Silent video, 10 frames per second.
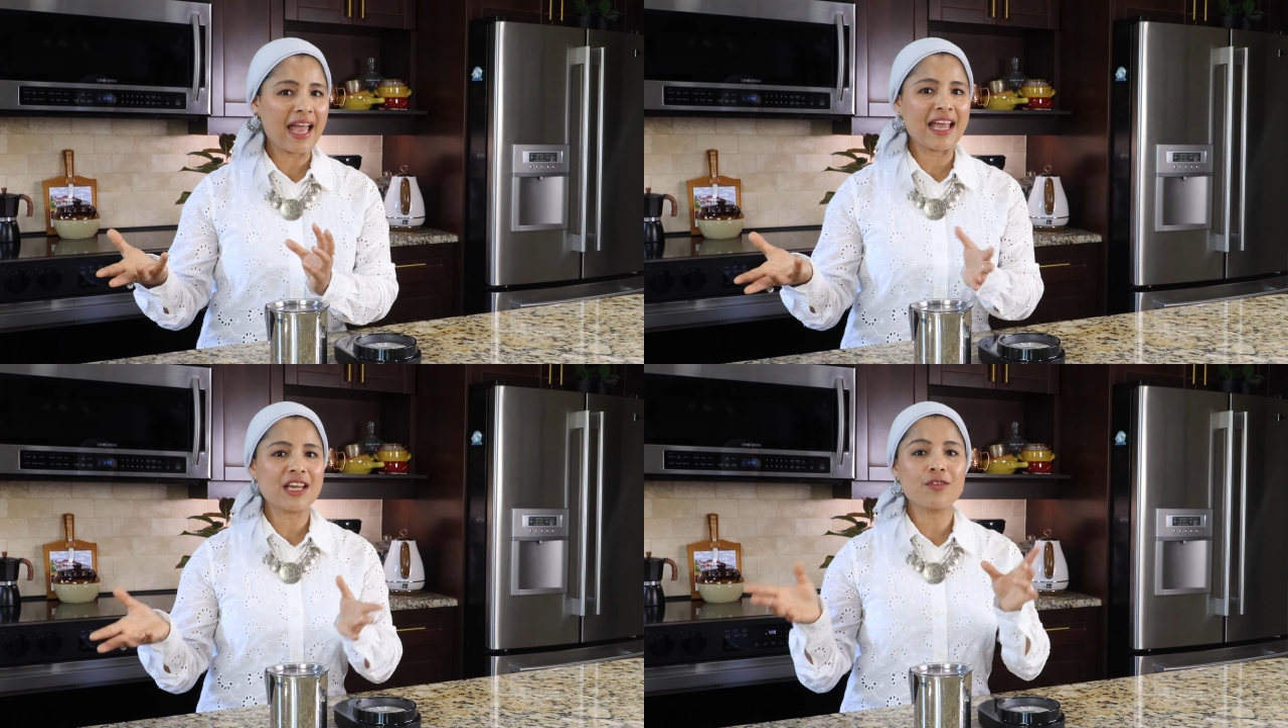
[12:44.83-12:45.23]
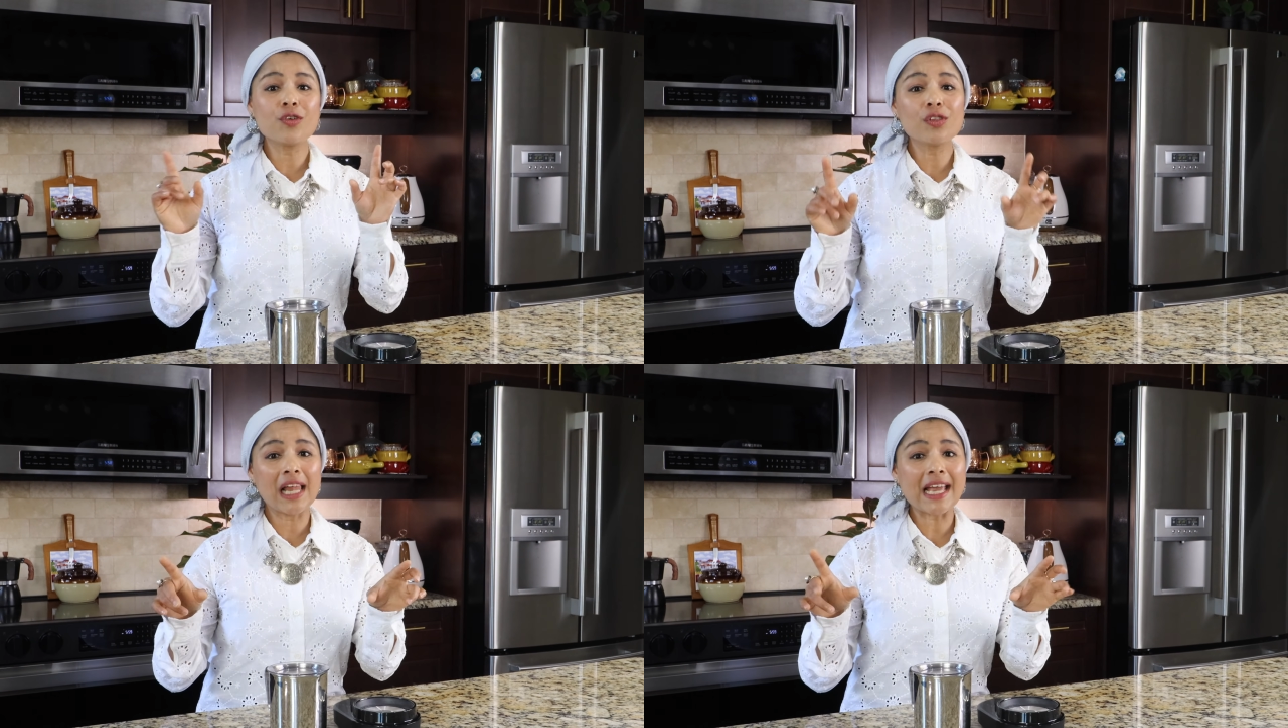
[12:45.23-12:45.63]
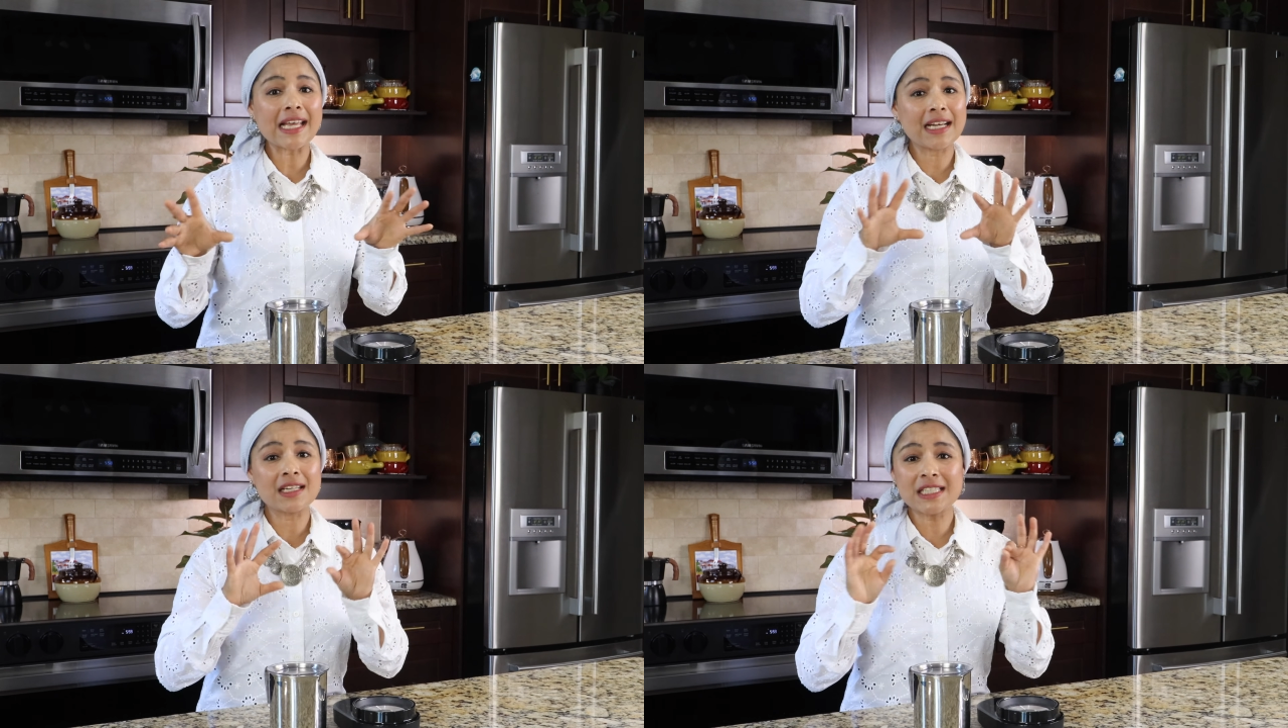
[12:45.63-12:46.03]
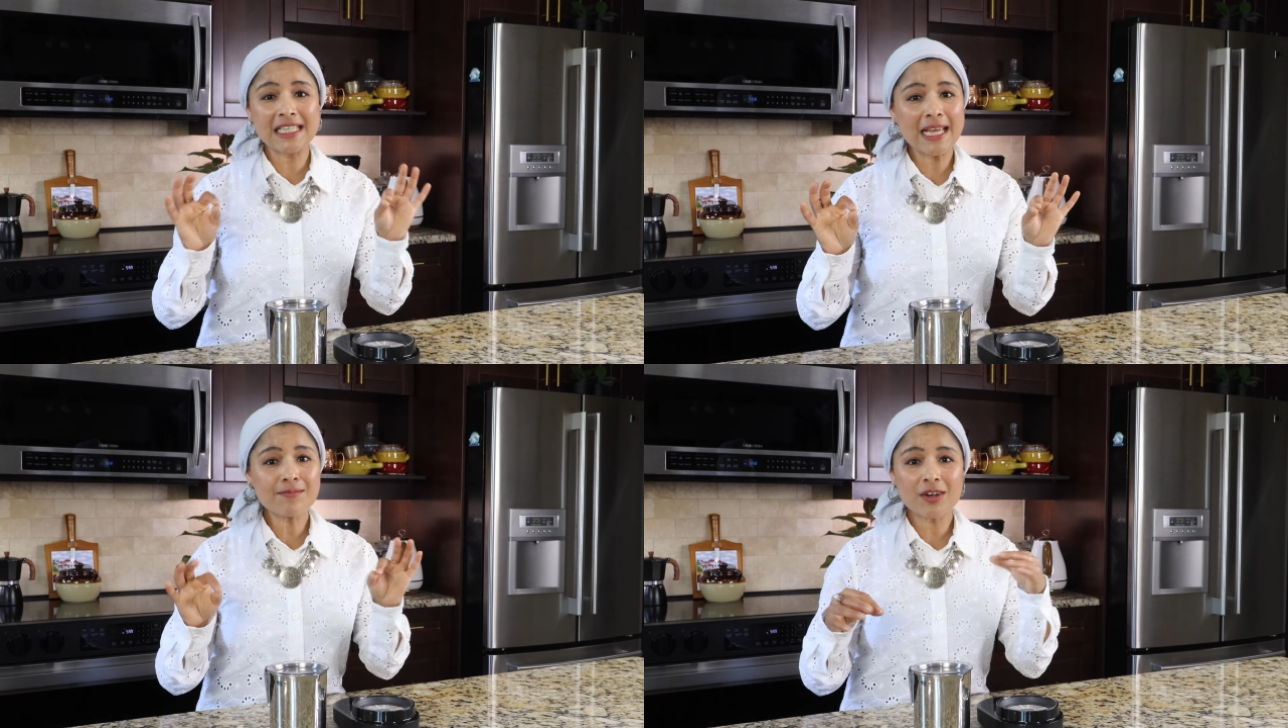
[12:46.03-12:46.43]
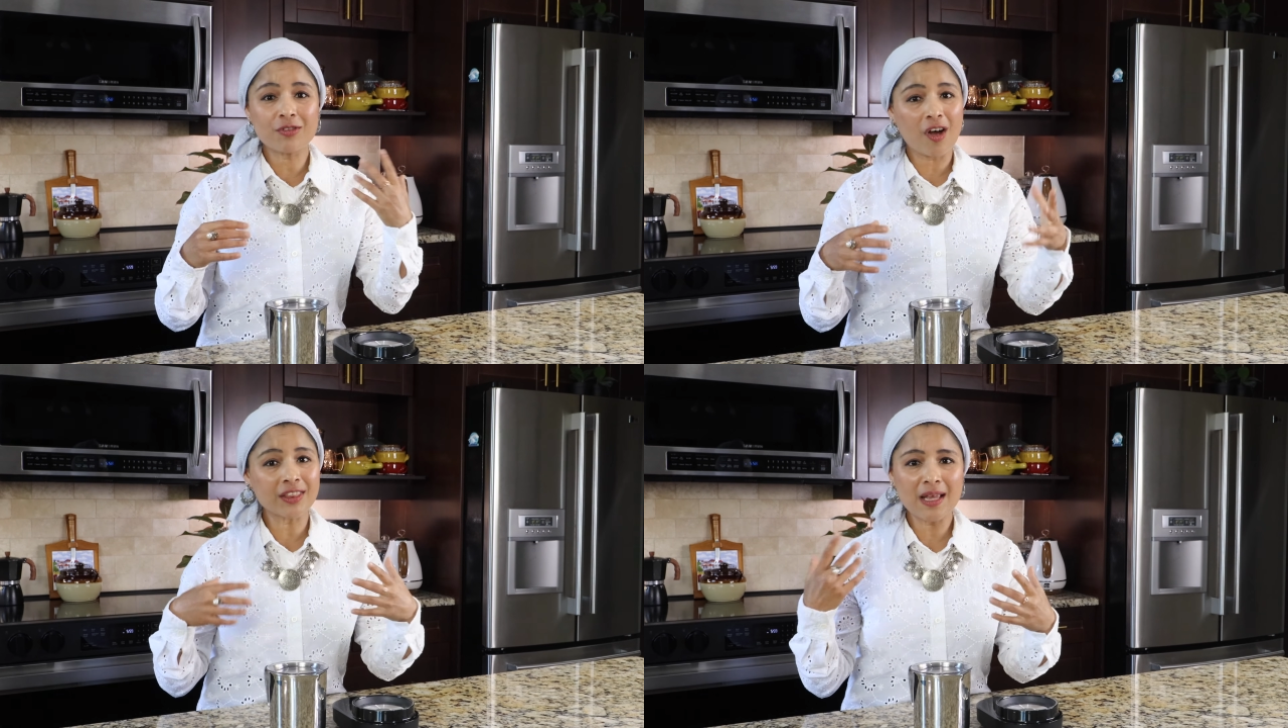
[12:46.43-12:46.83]
And if you like steamed
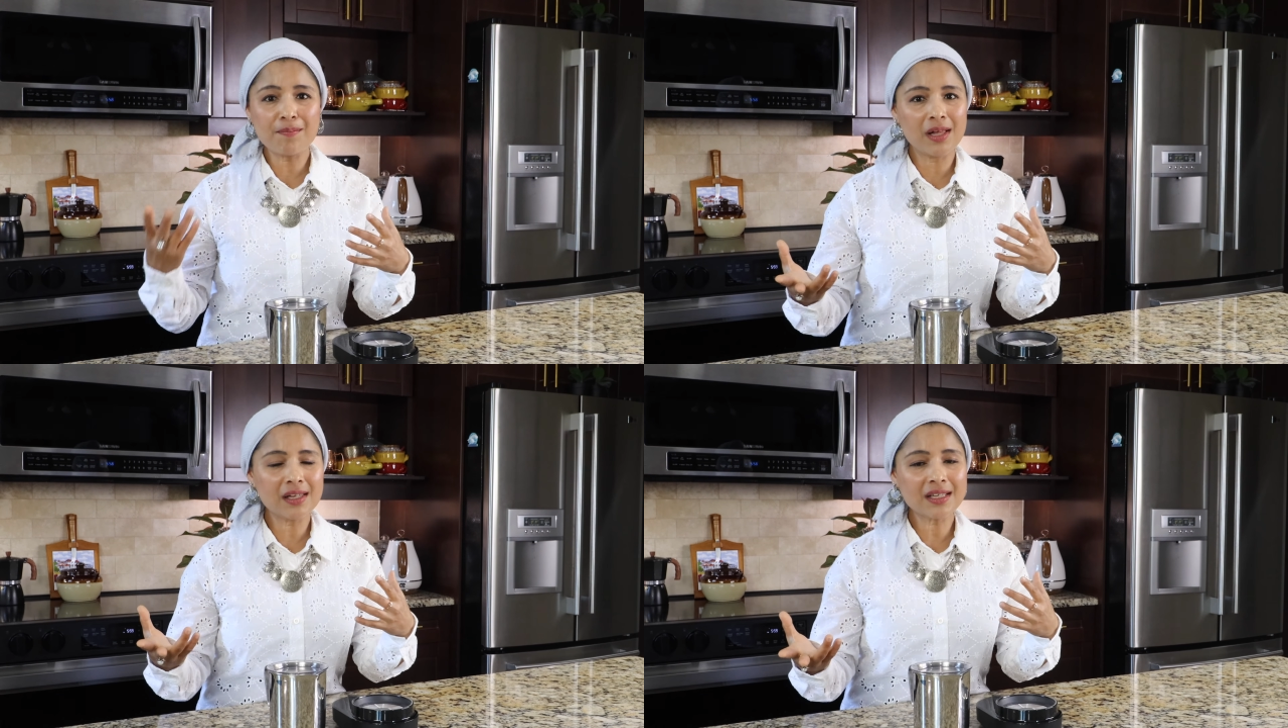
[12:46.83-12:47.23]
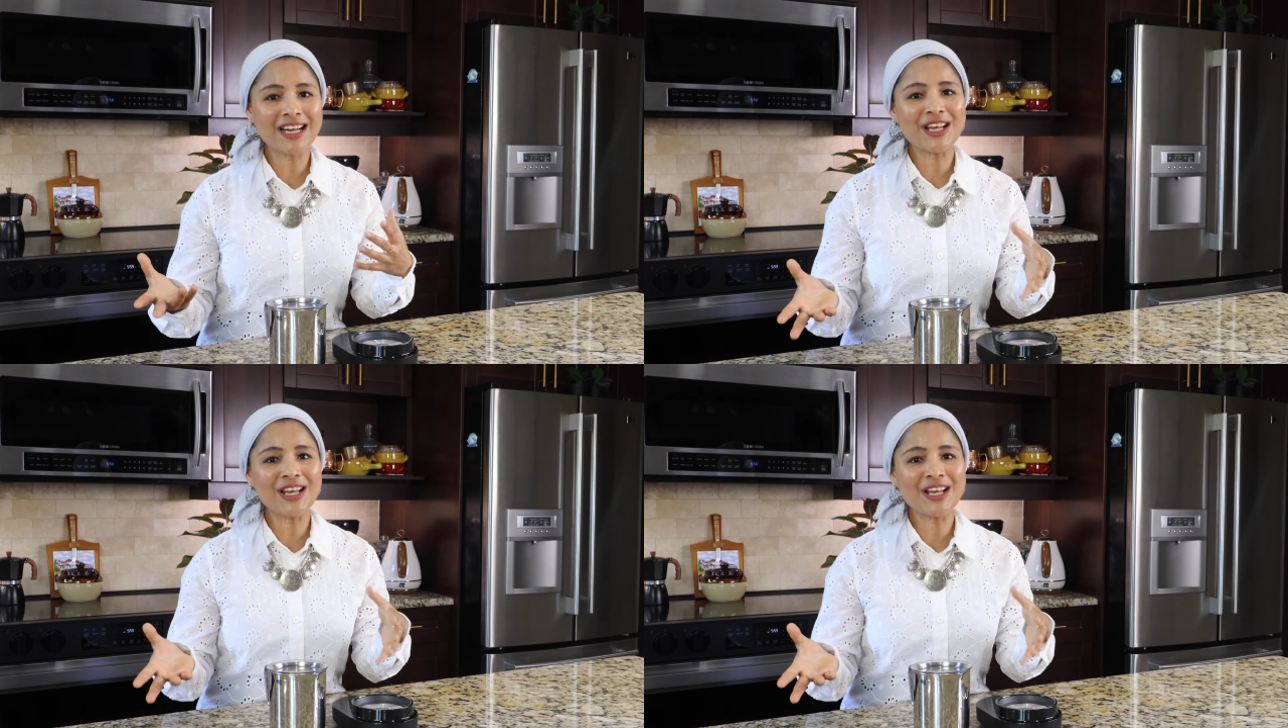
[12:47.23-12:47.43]
frothy milk,